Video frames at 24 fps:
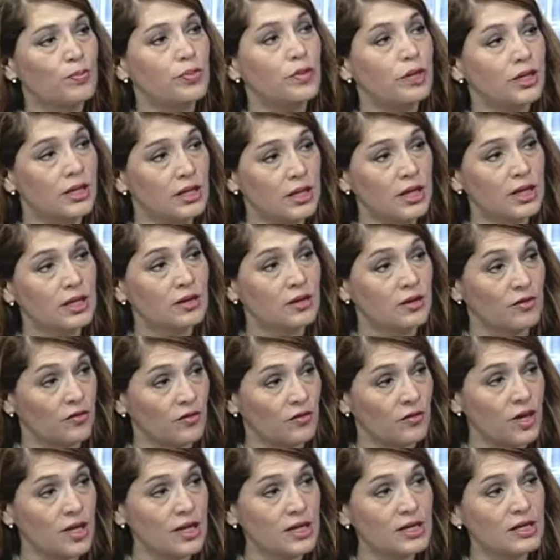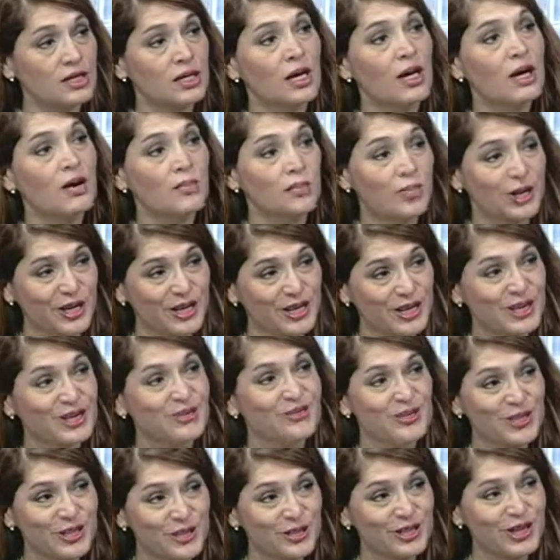put it at the front, but it
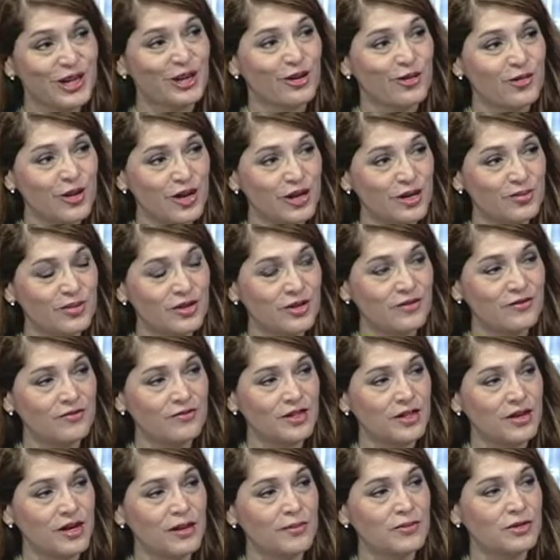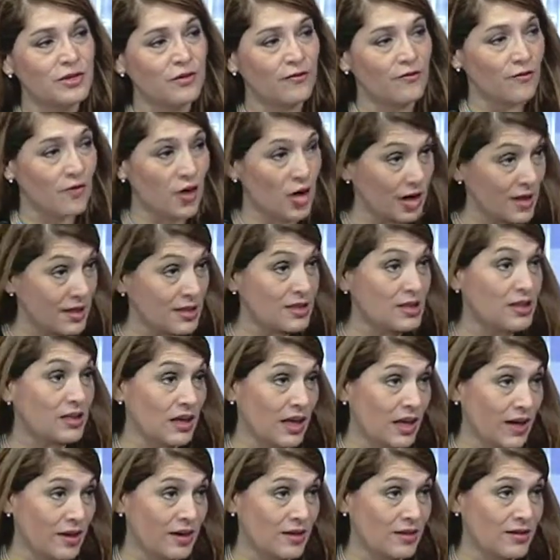will take quite a bit of time to find the
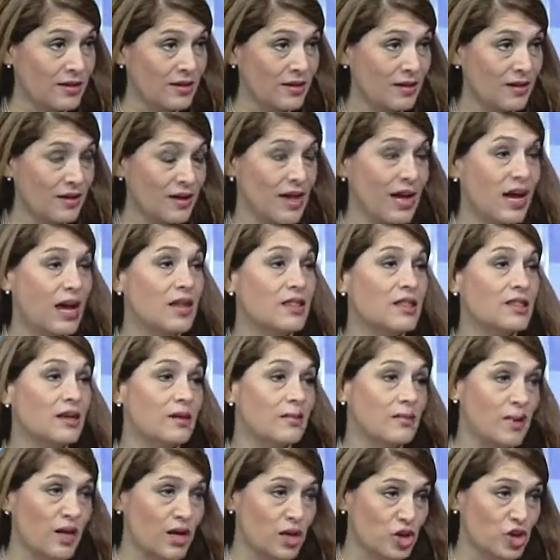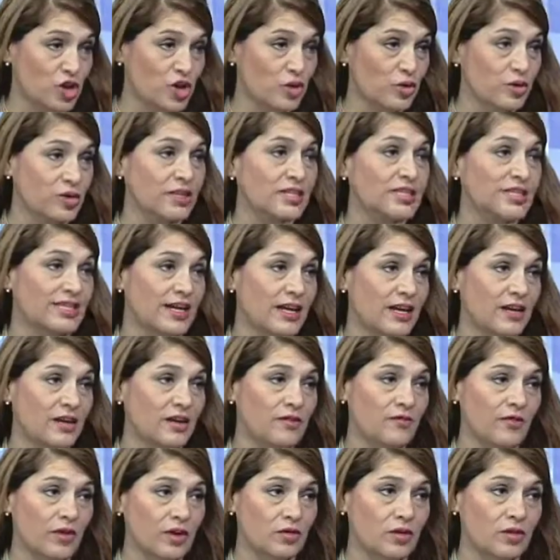land and then make sure the state and
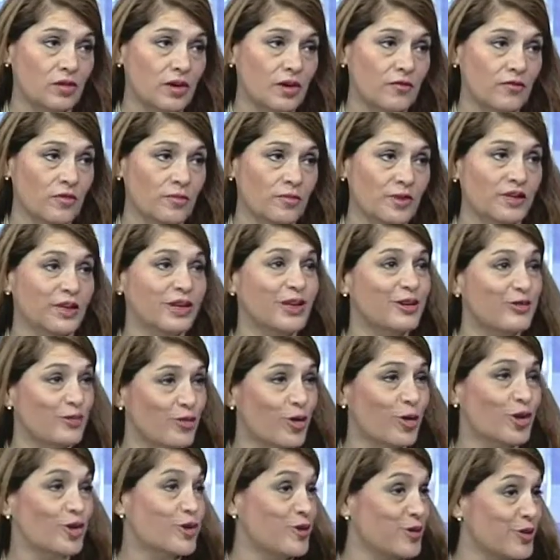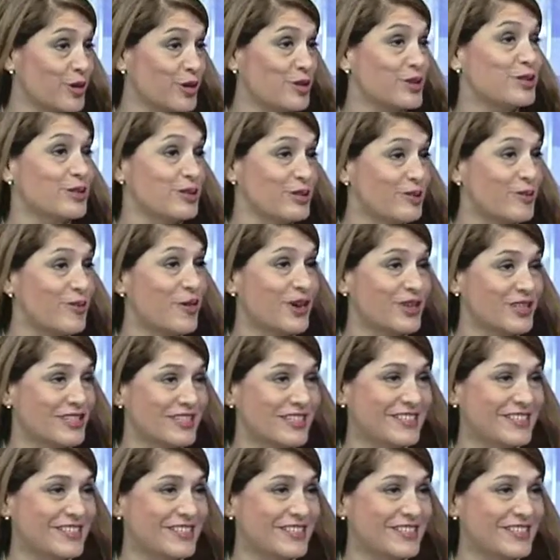federal government can work towards this process.